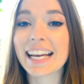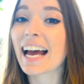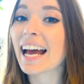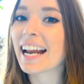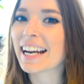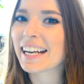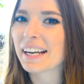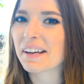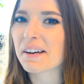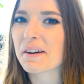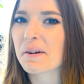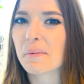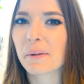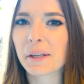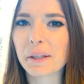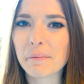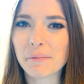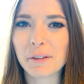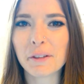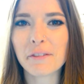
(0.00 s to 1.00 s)
And now
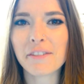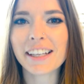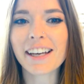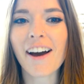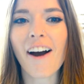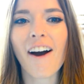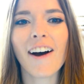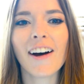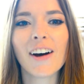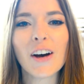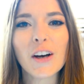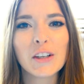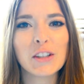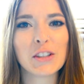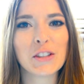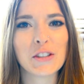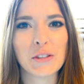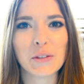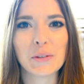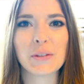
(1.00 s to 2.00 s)
we're moving
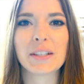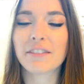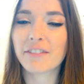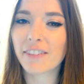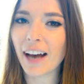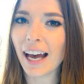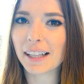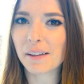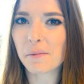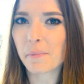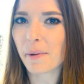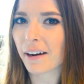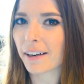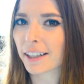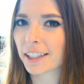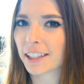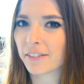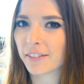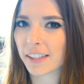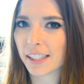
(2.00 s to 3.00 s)
on to the final
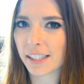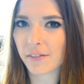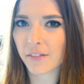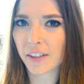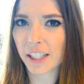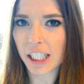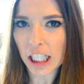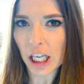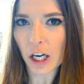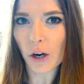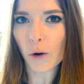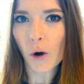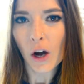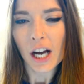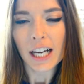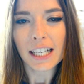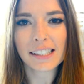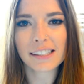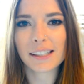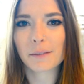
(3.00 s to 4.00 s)
part of this video,
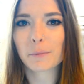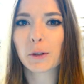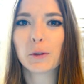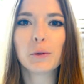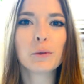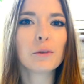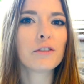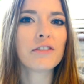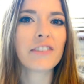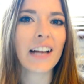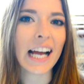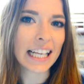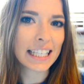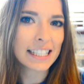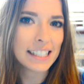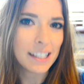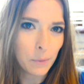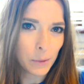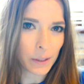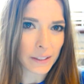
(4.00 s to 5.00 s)
some cool
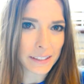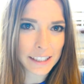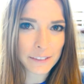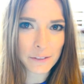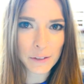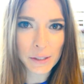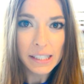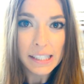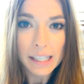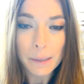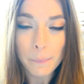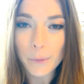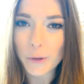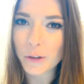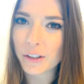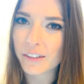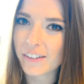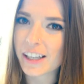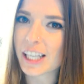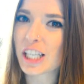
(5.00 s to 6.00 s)
facts that will give you some
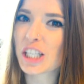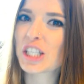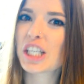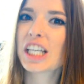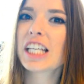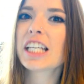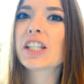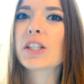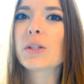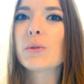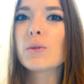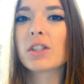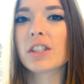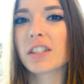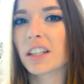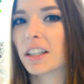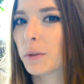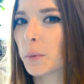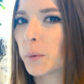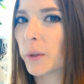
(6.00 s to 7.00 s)
motivation to
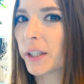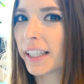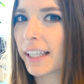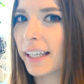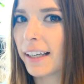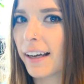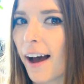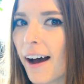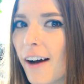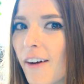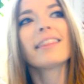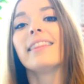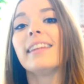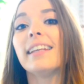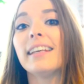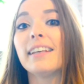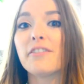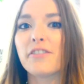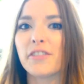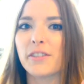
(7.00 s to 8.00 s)
start working out.
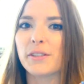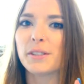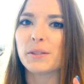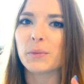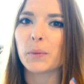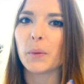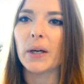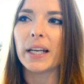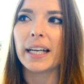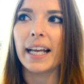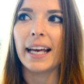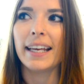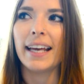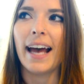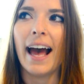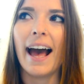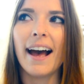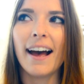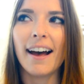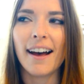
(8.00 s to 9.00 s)
The first one I
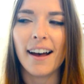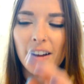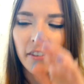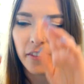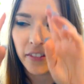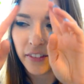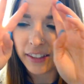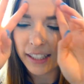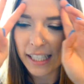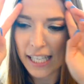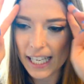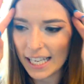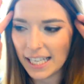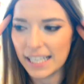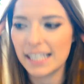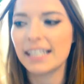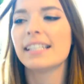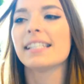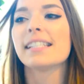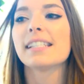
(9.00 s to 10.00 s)
have
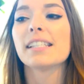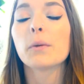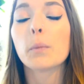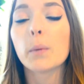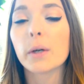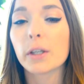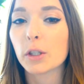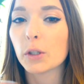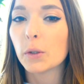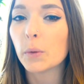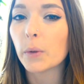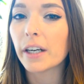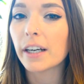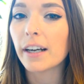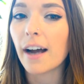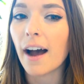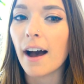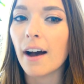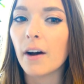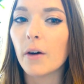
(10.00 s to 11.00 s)
is when you work
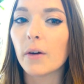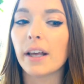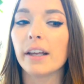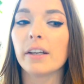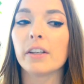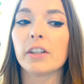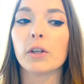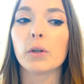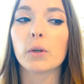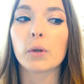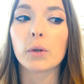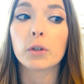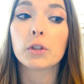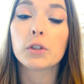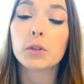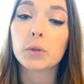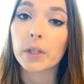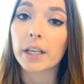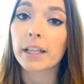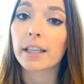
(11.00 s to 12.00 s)
out and you're
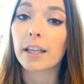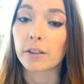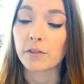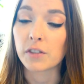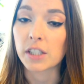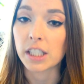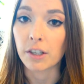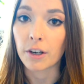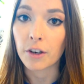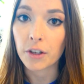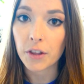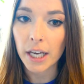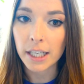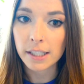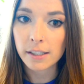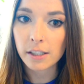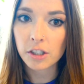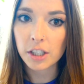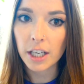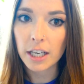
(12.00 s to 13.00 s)
doing a lot of strength
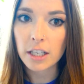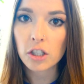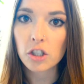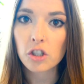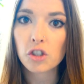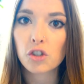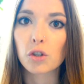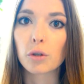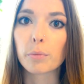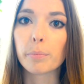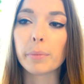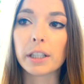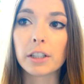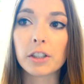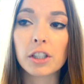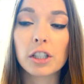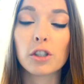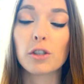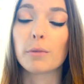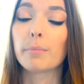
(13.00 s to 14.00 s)
exercises, you're
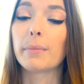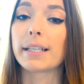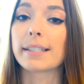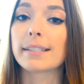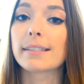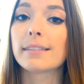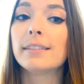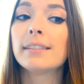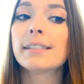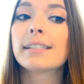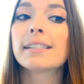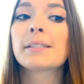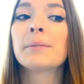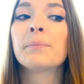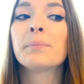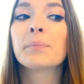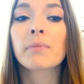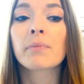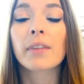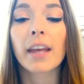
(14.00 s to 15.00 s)
building your muscles.
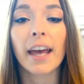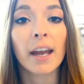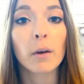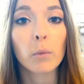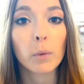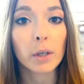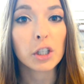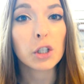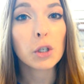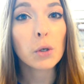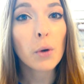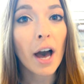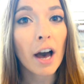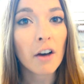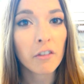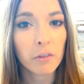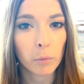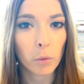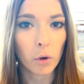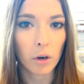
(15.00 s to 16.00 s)
And when you
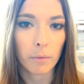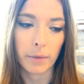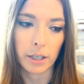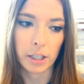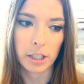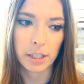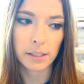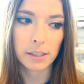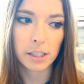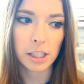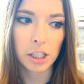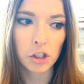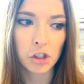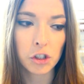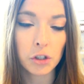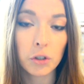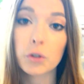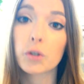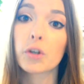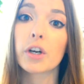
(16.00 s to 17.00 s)
have more muscle
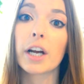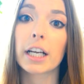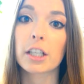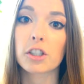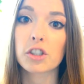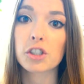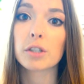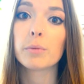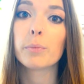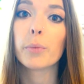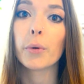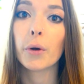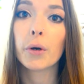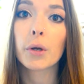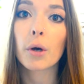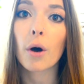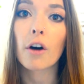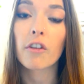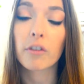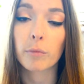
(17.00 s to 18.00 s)
tissue, you're actually
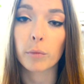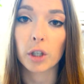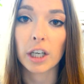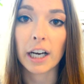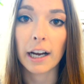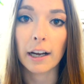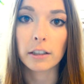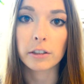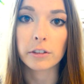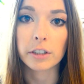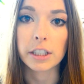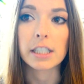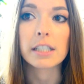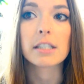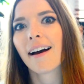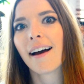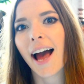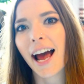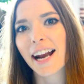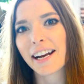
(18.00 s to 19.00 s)
burning off more calories.
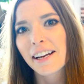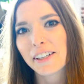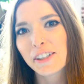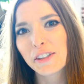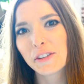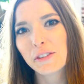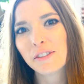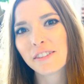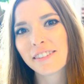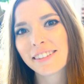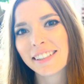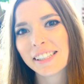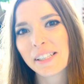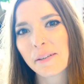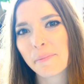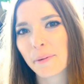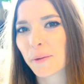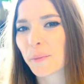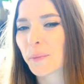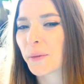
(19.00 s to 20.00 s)
Another cool thing
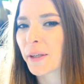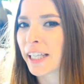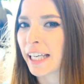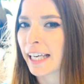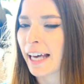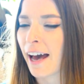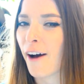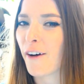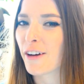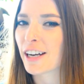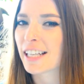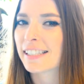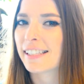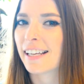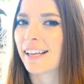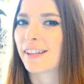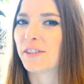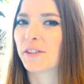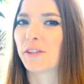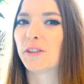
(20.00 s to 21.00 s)
about working out is
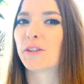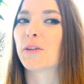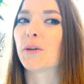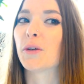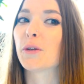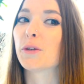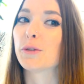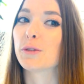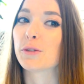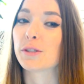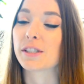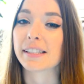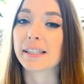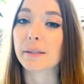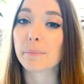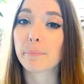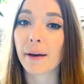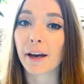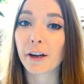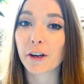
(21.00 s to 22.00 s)
that you're going to
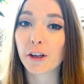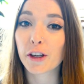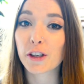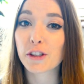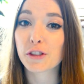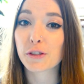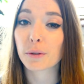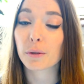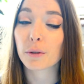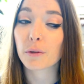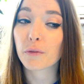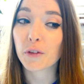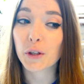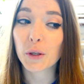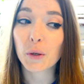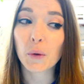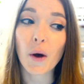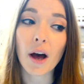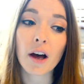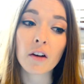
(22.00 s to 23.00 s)
sleep better. So if
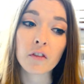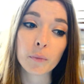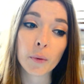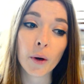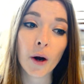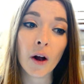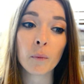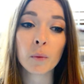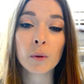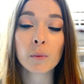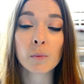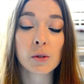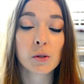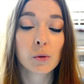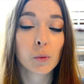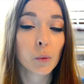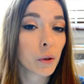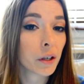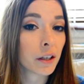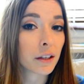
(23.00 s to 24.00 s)
you have
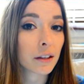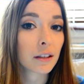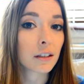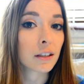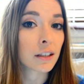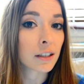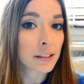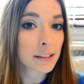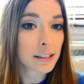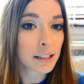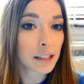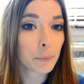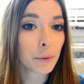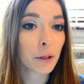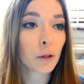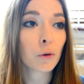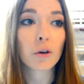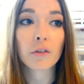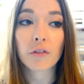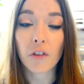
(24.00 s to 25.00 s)
problems with
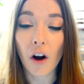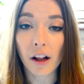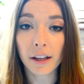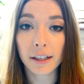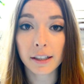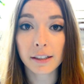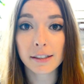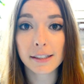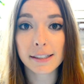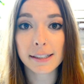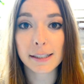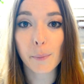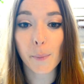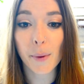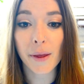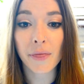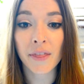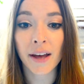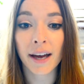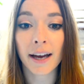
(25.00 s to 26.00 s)
sleeping or falling asleep
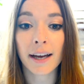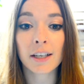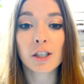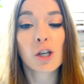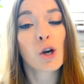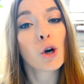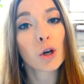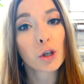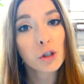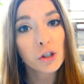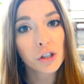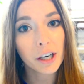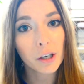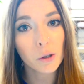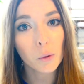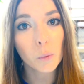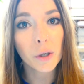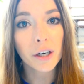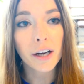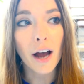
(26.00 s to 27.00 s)
at night, try
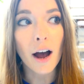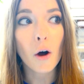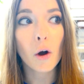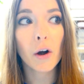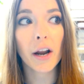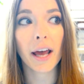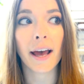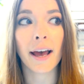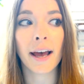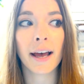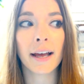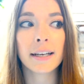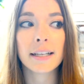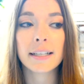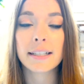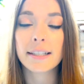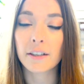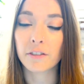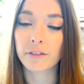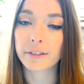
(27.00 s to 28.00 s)
to work out, and
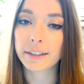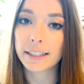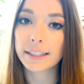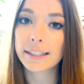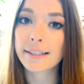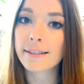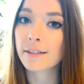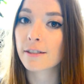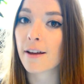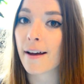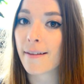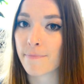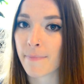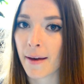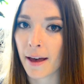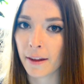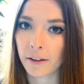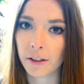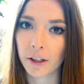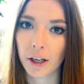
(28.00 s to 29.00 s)
it definitely does not
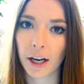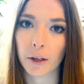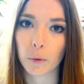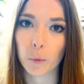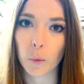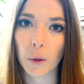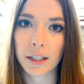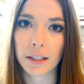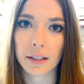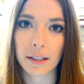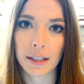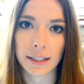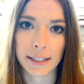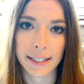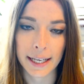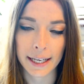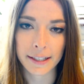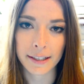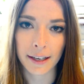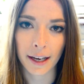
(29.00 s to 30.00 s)
matter at what
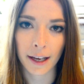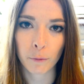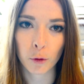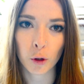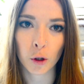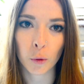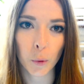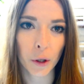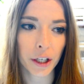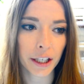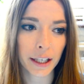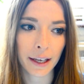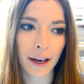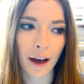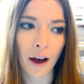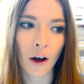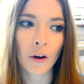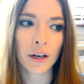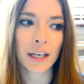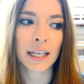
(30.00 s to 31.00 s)
daytime you're working
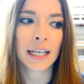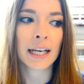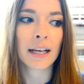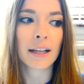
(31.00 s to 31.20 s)
out.